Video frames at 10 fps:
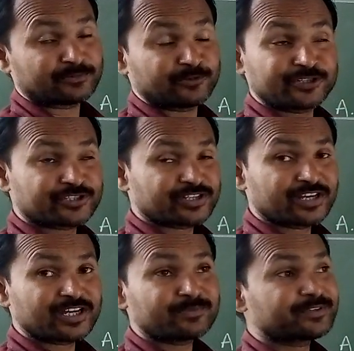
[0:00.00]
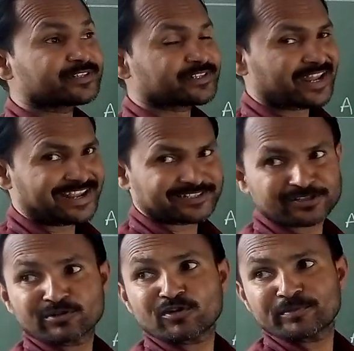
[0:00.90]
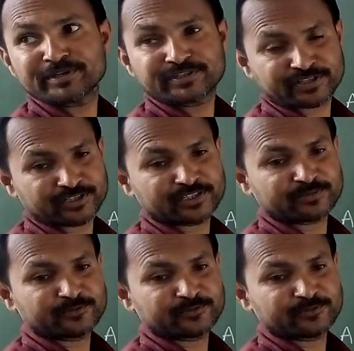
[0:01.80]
Which term? Taxonomy term.